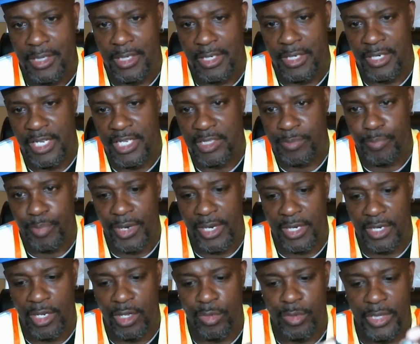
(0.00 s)
that's
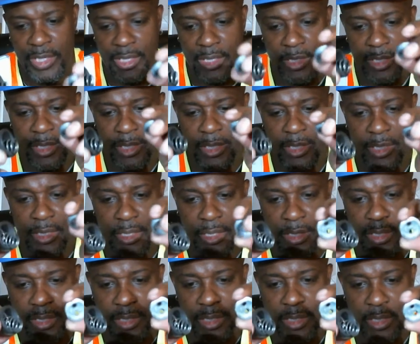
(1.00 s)
spring loaded,
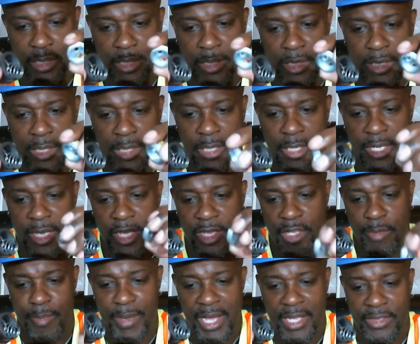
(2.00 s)
and
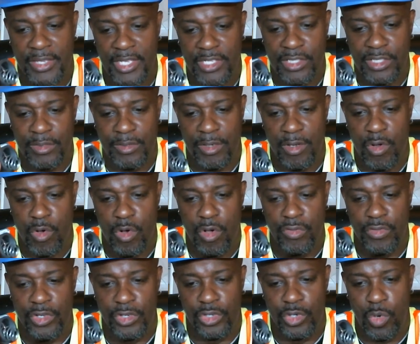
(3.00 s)
you mount this on
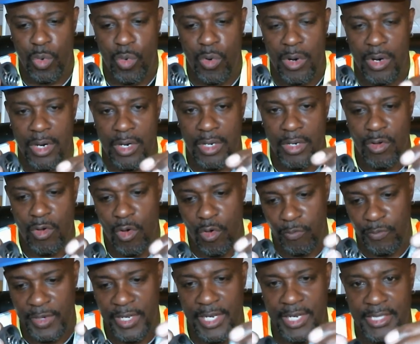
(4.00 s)
the door,
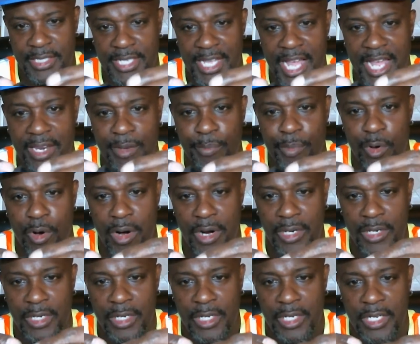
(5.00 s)
hopefully in the solid
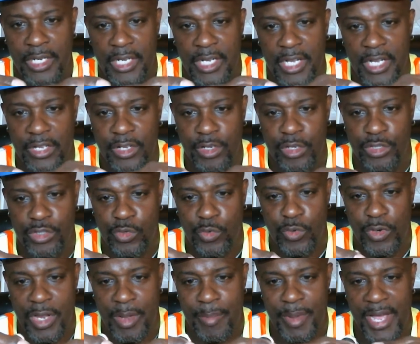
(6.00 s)
part, and you just screw
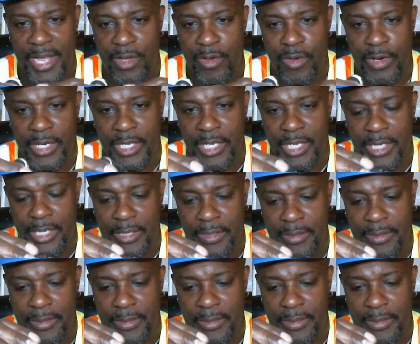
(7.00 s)
that back on again.